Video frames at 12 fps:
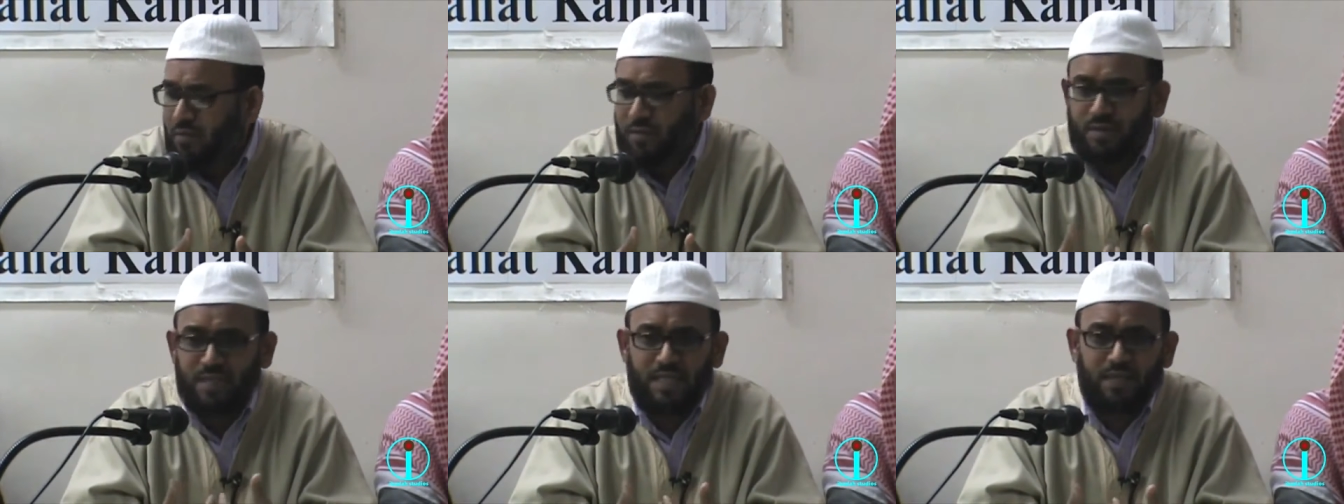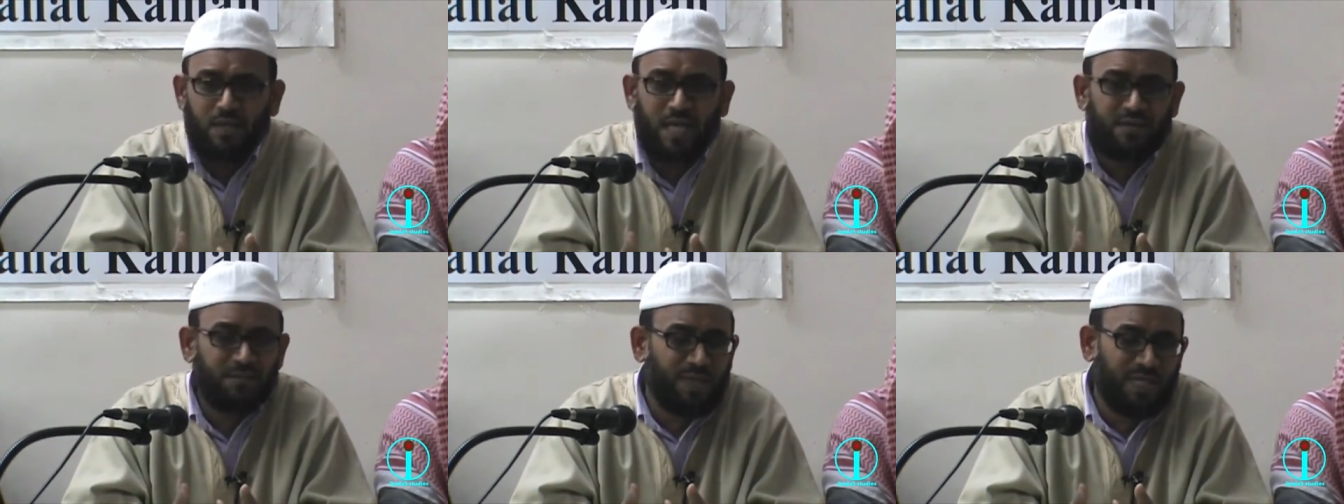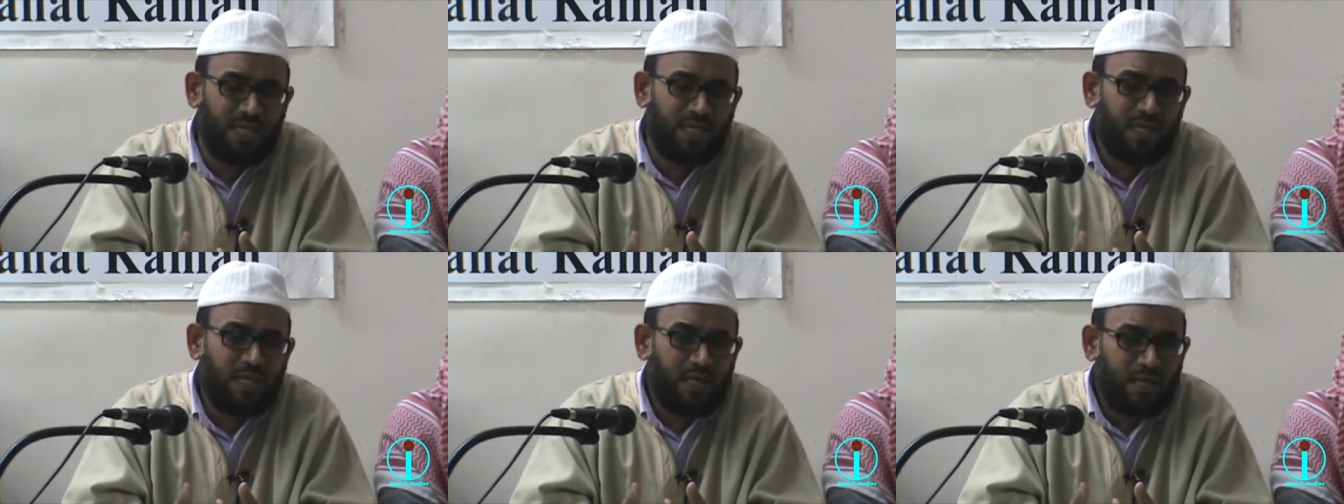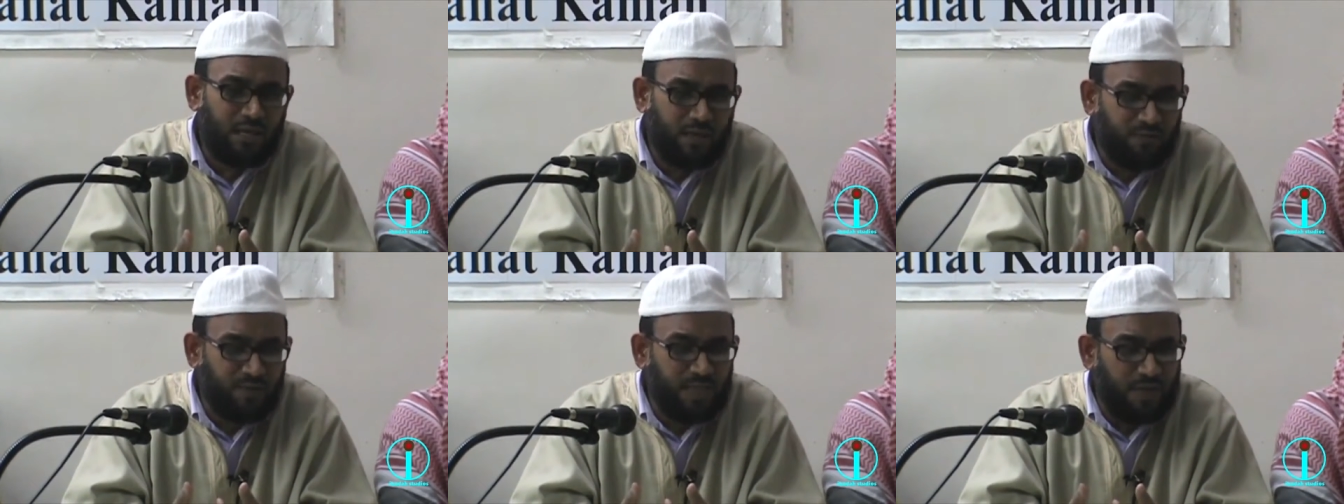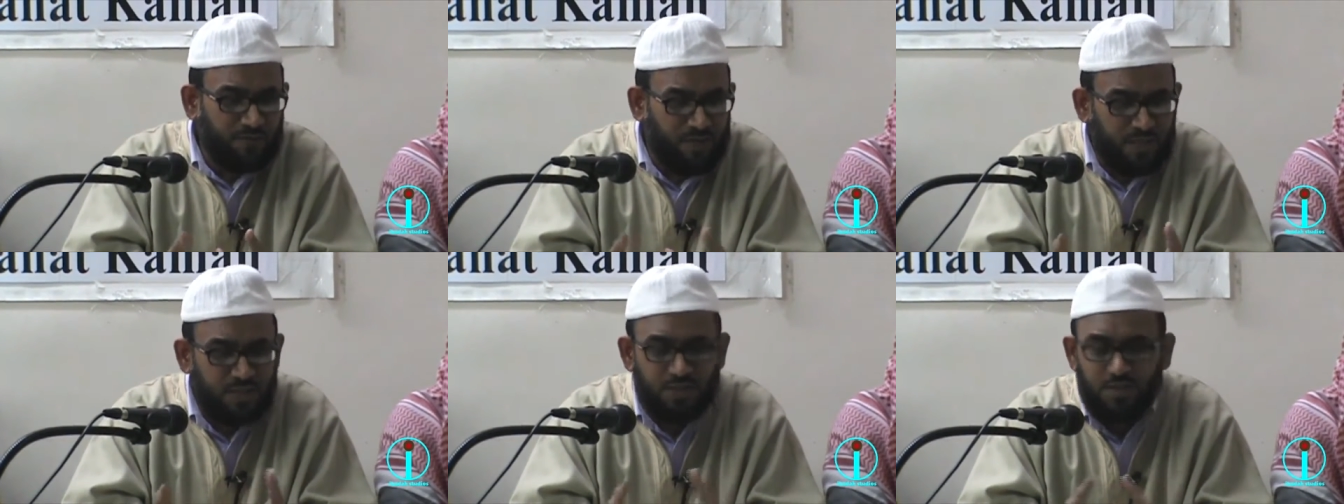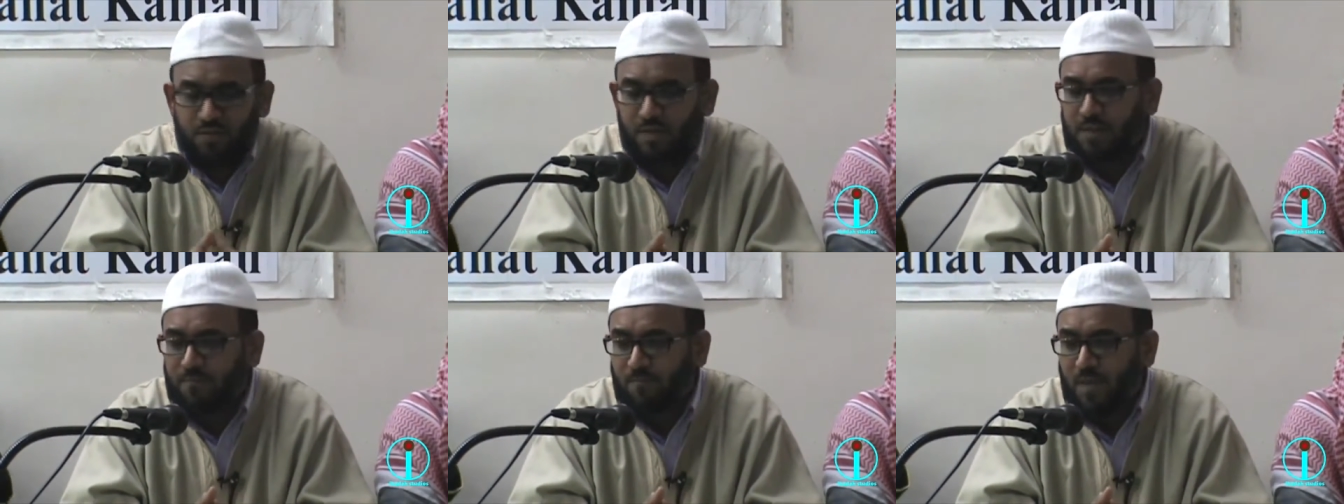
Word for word: So dhikr has many uh, different definitions to it.